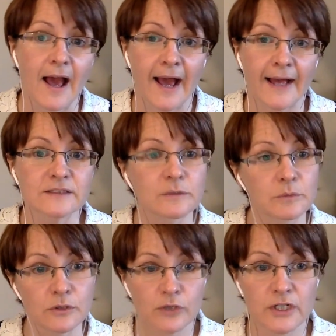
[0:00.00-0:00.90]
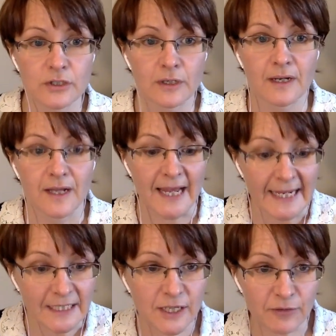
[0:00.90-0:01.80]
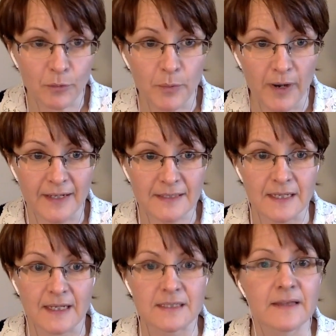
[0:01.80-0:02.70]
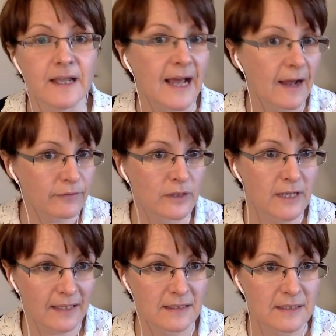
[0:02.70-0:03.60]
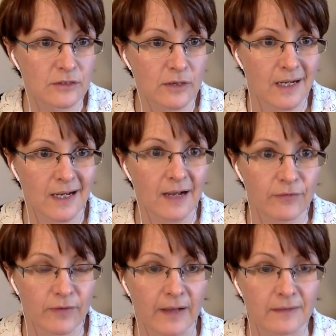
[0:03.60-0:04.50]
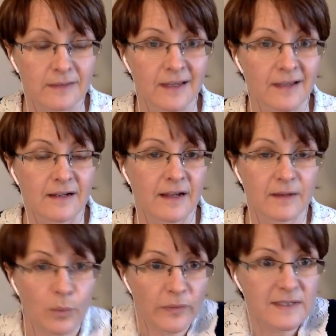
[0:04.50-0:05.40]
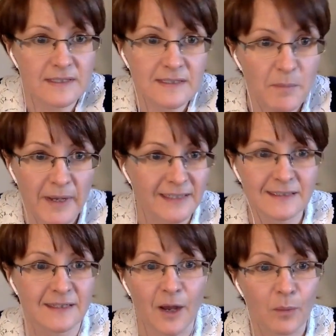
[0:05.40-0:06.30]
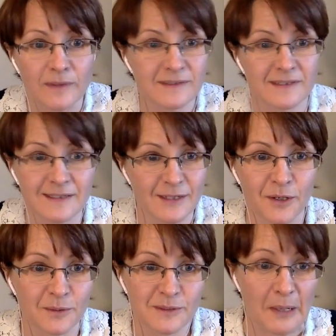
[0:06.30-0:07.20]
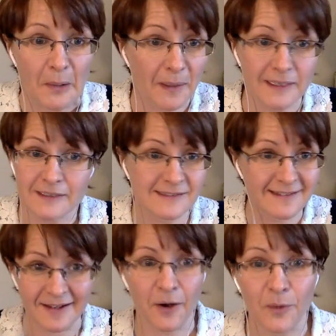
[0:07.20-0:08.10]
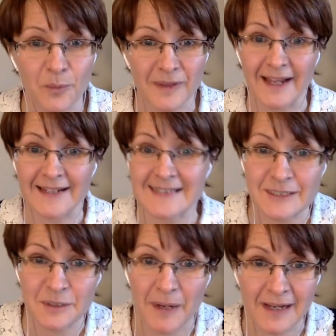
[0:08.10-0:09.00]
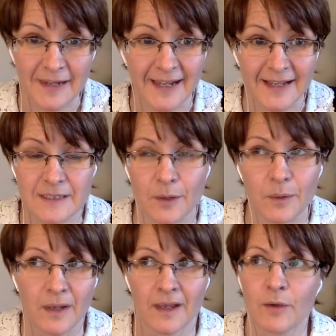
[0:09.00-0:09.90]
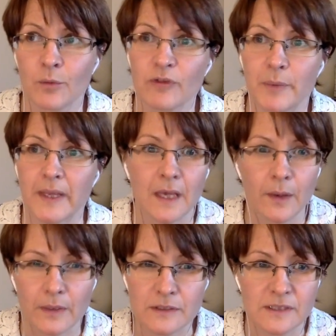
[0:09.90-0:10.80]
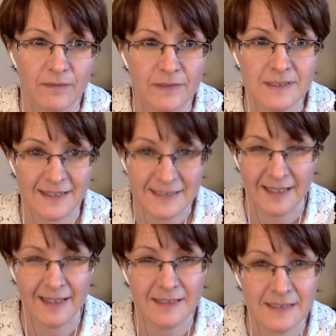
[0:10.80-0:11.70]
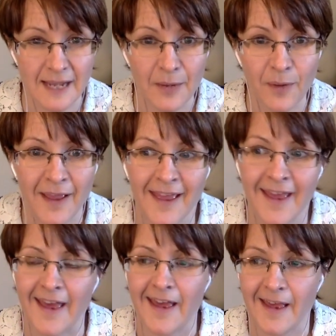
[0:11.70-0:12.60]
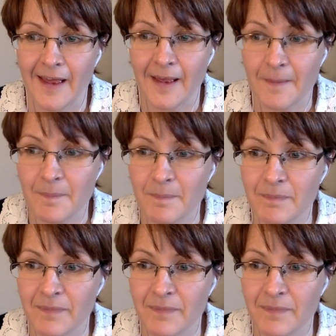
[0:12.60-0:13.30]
and some nutrition in general practice. And then after I'd had this training, I felt like, well, this is the medicine that I wanted to do. So I just got on with it and set up my clinic. So we've been going just over 6 years now. And